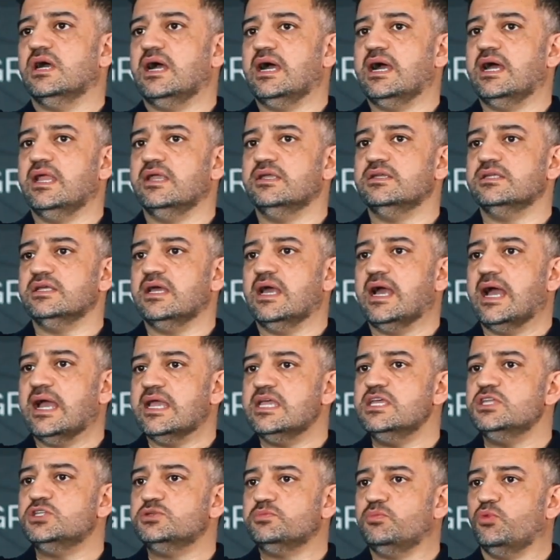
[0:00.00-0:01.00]
And at
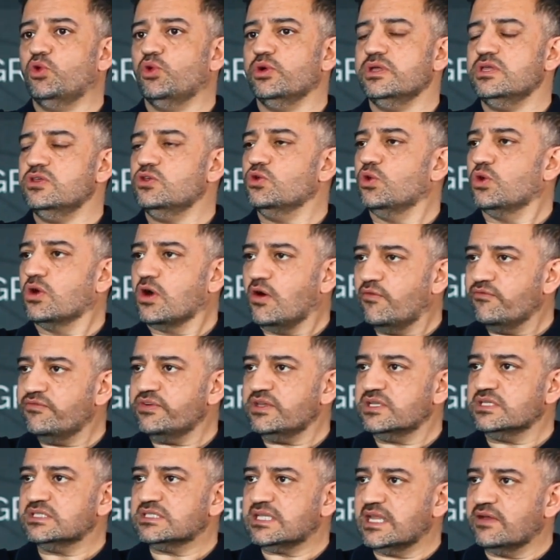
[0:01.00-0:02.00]
each point, your
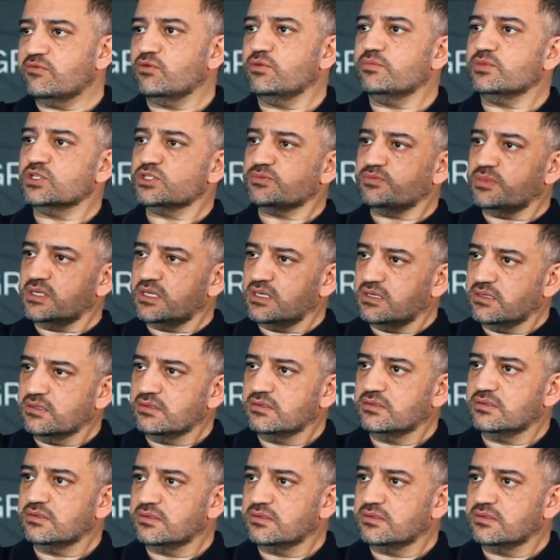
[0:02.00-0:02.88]
confidence level must be